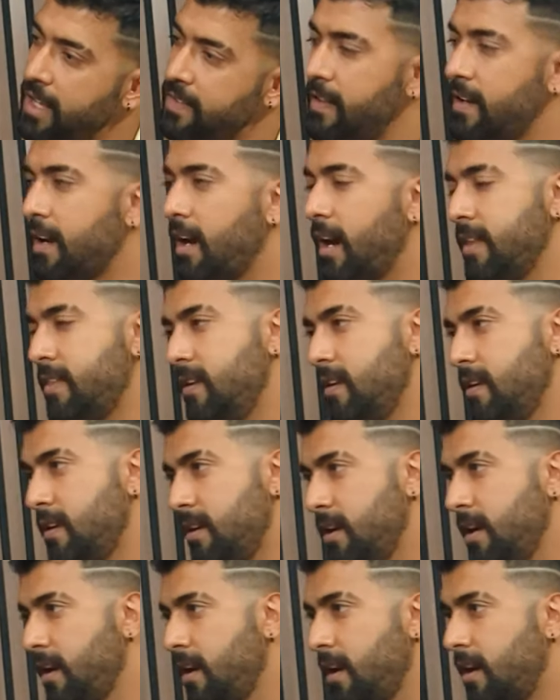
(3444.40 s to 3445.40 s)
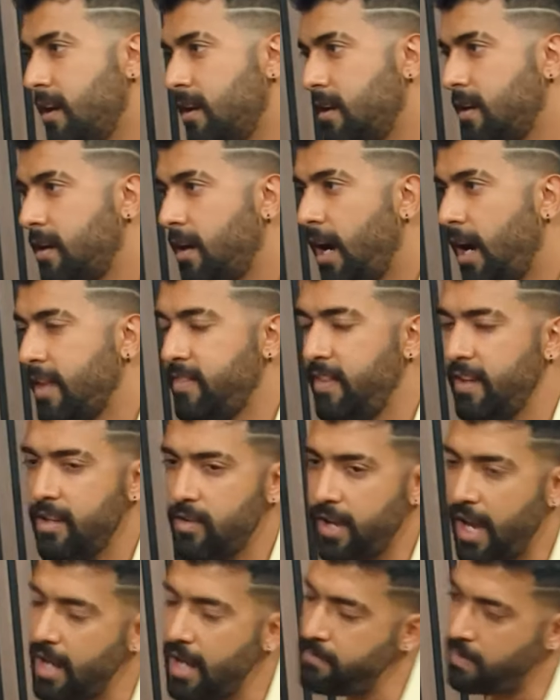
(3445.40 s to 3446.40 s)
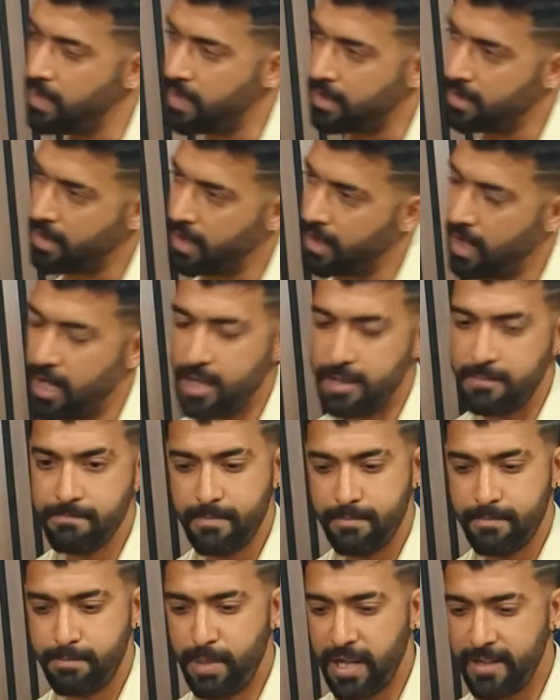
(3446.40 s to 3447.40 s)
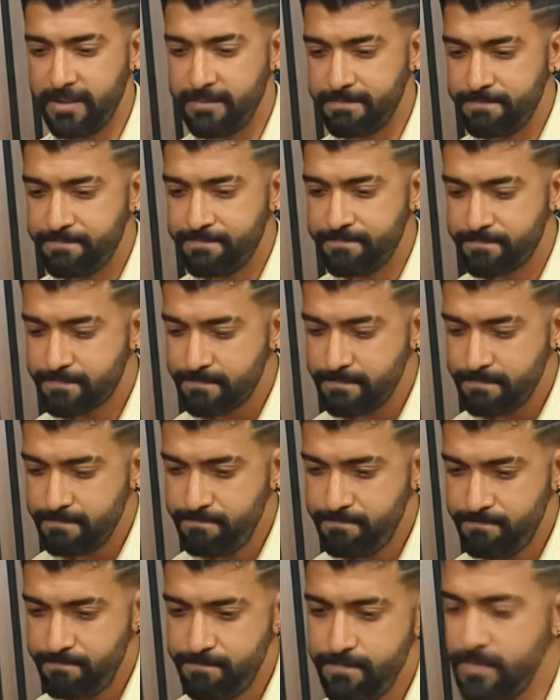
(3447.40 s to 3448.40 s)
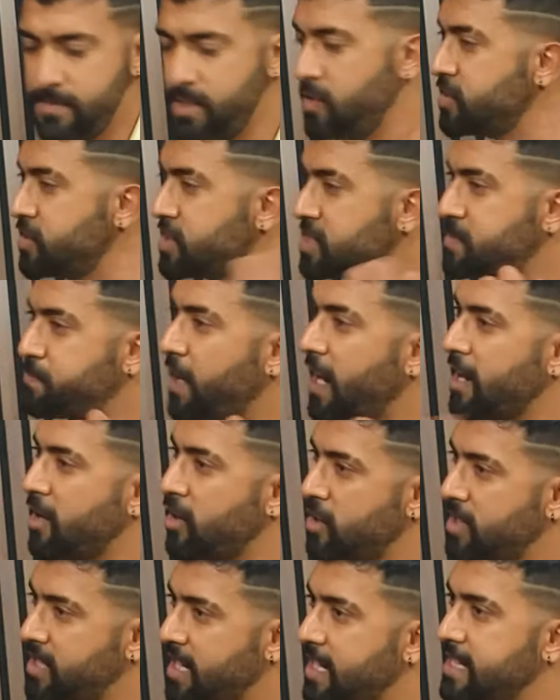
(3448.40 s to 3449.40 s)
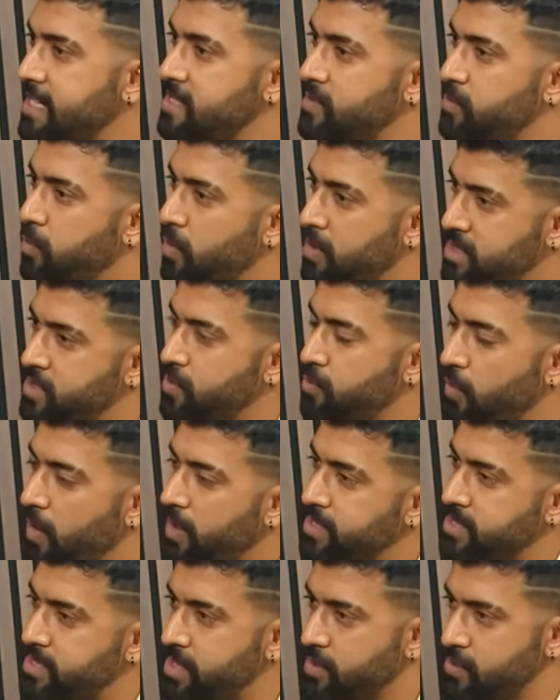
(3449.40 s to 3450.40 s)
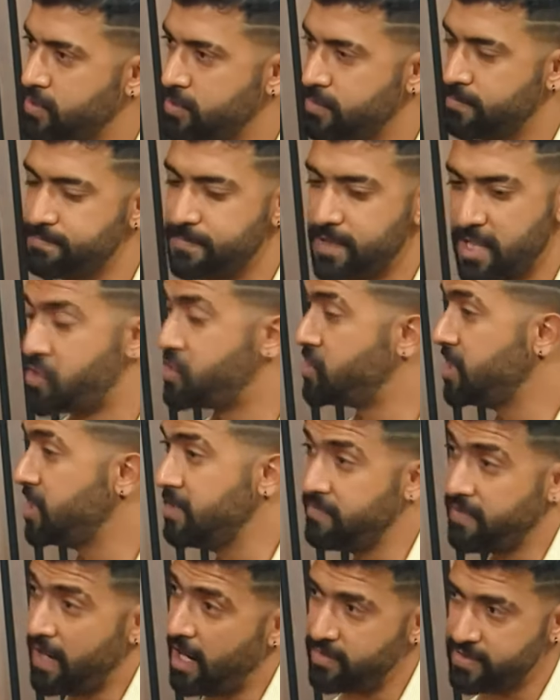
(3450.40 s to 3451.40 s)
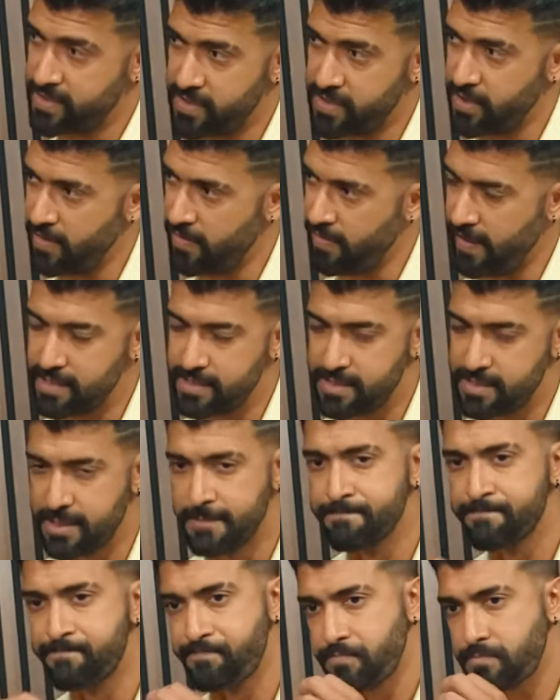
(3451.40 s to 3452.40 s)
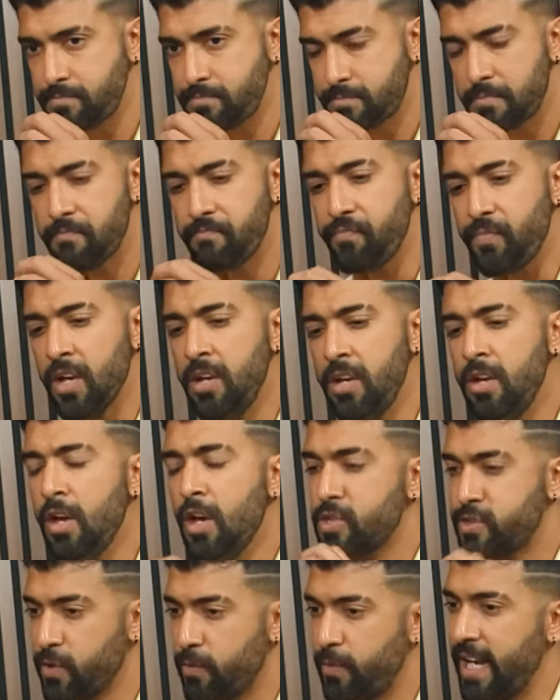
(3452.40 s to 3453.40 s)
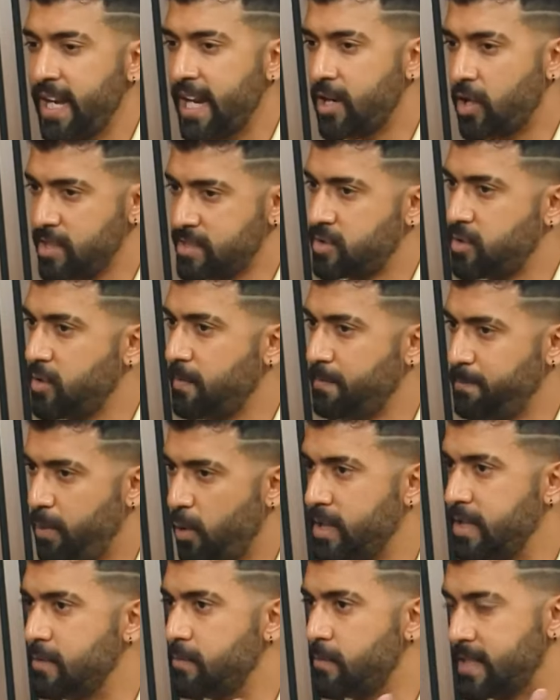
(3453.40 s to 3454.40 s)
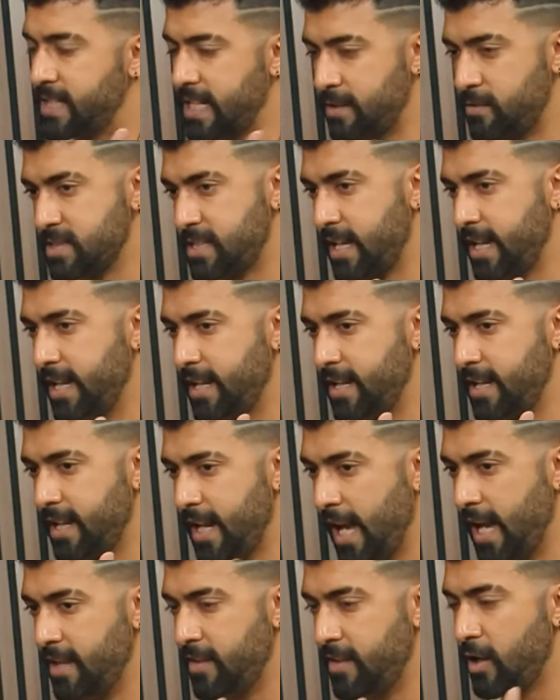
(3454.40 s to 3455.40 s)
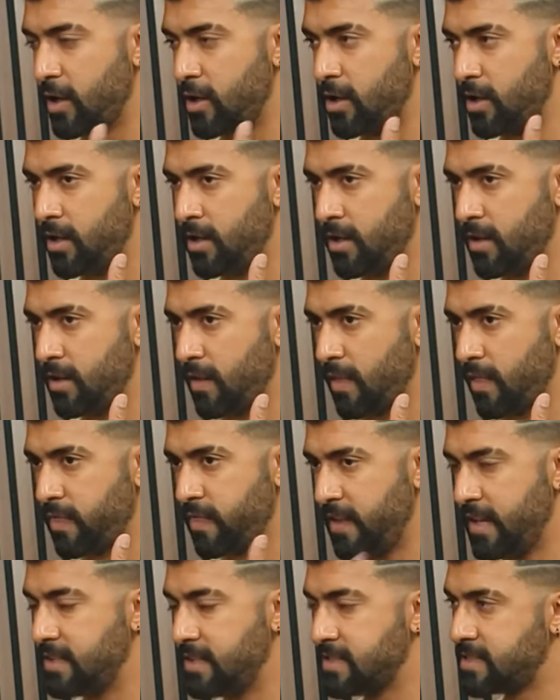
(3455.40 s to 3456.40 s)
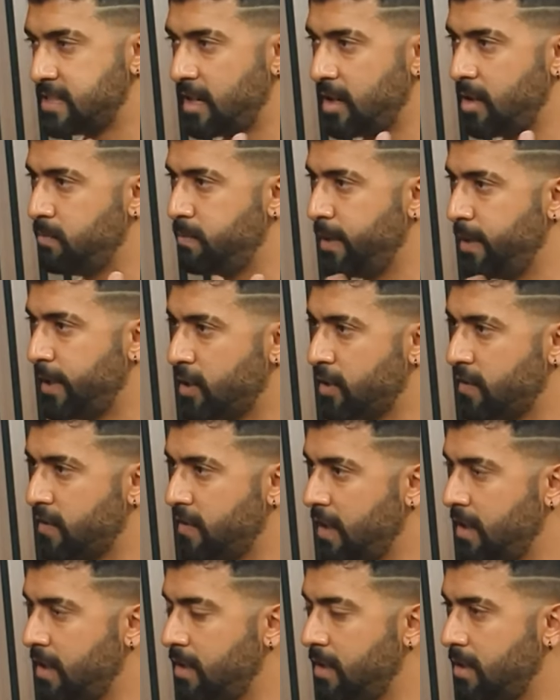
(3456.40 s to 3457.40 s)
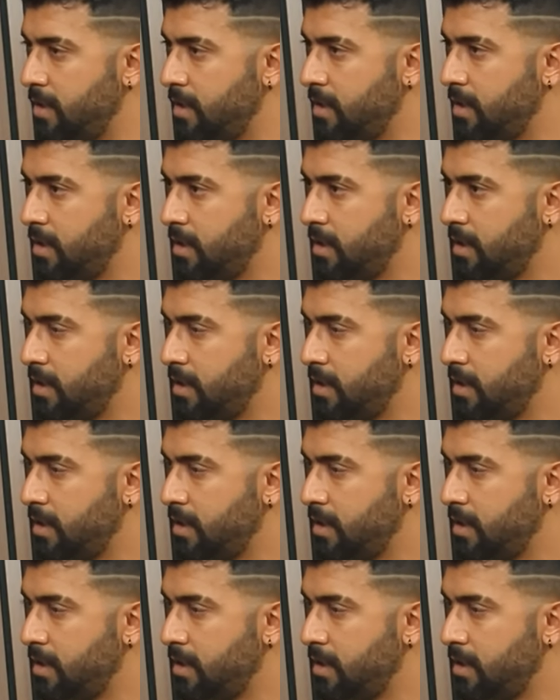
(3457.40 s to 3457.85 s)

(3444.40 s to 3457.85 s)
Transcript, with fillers: just kidding. No, continue. I think you can be. But you just prioritize what you want to achieve out of certain things. So when I got to a point when I was like, hey, there are things that are bigger than